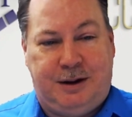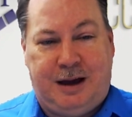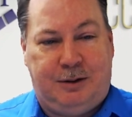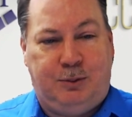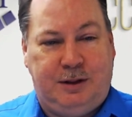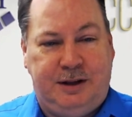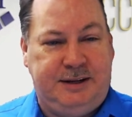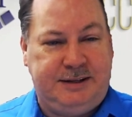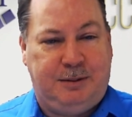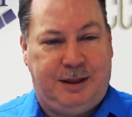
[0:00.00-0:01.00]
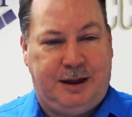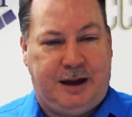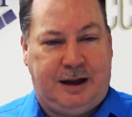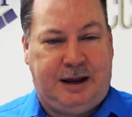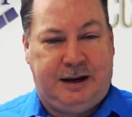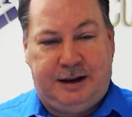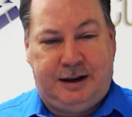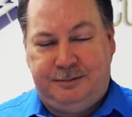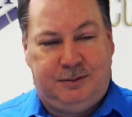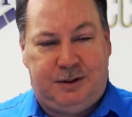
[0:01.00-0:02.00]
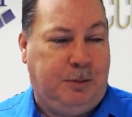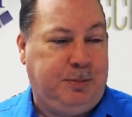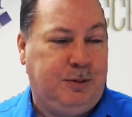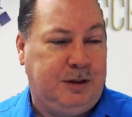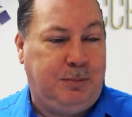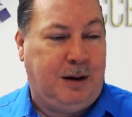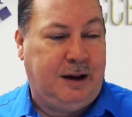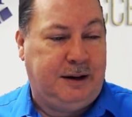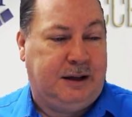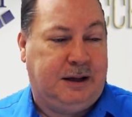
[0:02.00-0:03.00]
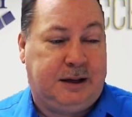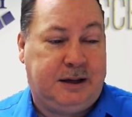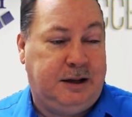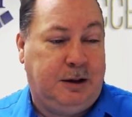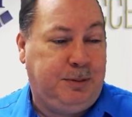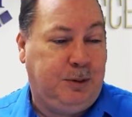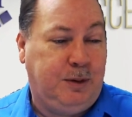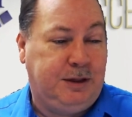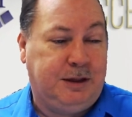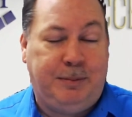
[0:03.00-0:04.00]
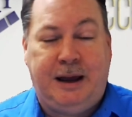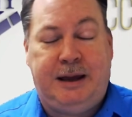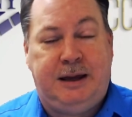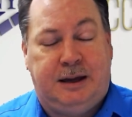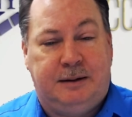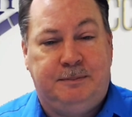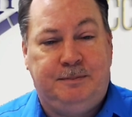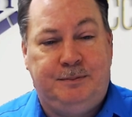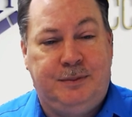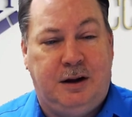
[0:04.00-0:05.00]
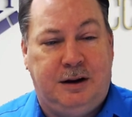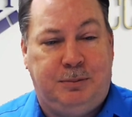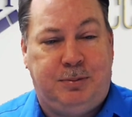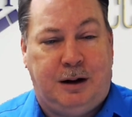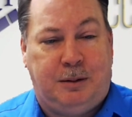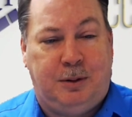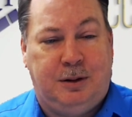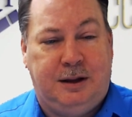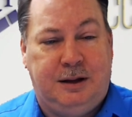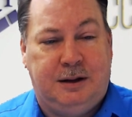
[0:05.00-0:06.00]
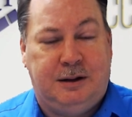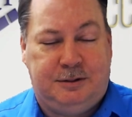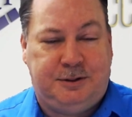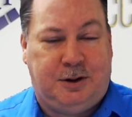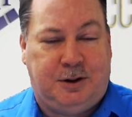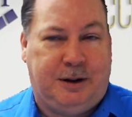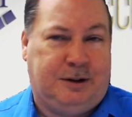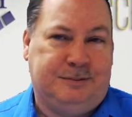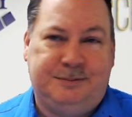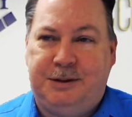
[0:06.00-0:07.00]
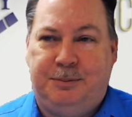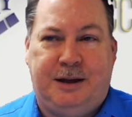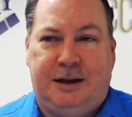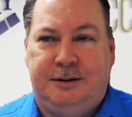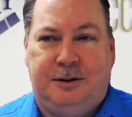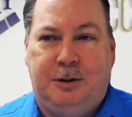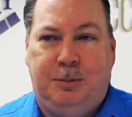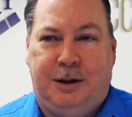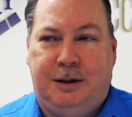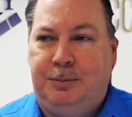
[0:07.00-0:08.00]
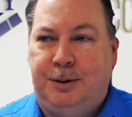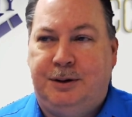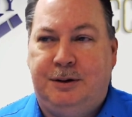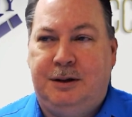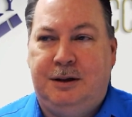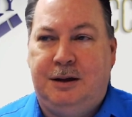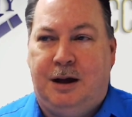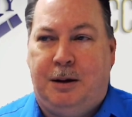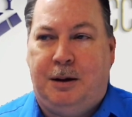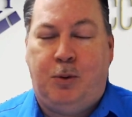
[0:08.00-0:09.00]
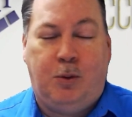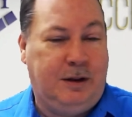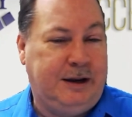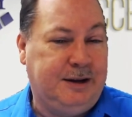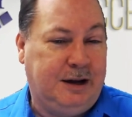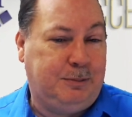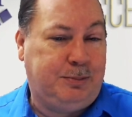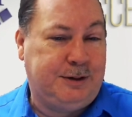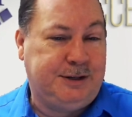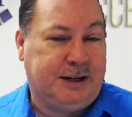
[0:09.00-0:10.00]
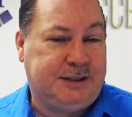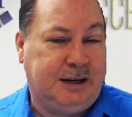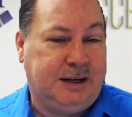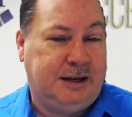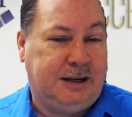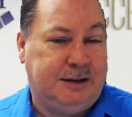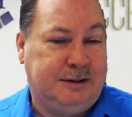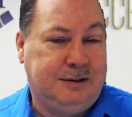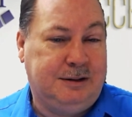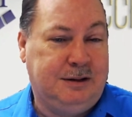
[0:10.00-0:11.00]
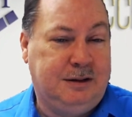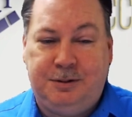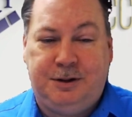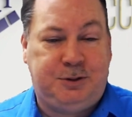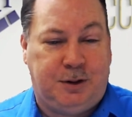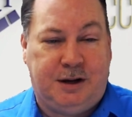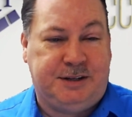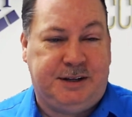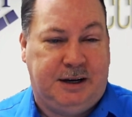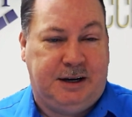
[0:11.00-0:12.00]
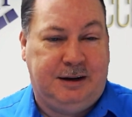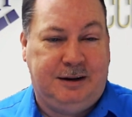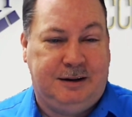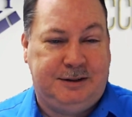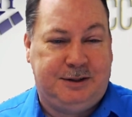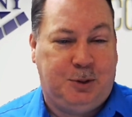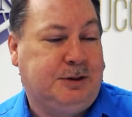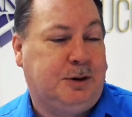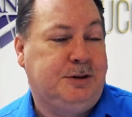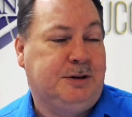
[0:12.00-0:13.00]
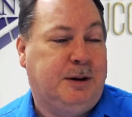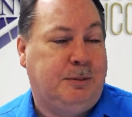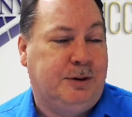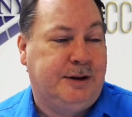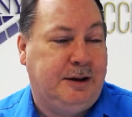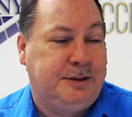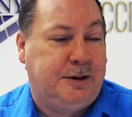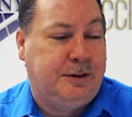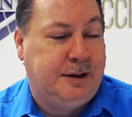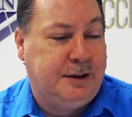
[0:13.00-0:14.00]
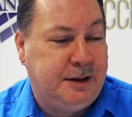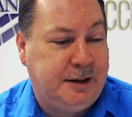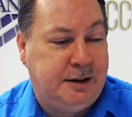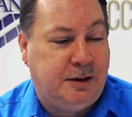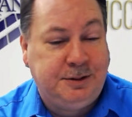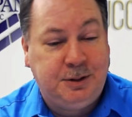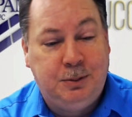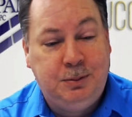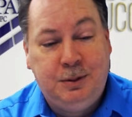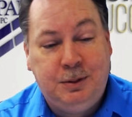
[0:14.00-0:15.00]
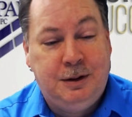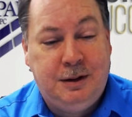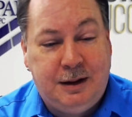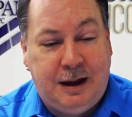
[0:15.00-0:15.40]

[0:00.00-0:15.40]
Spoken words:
it would kind of release some of that, and it can help you with the bonding. It can help you with the banking if you've done it properly. And I'll talk about some of that in a little bit, but a poorly done projection can kill the trust in it. If you just throw some numbers out there, it can also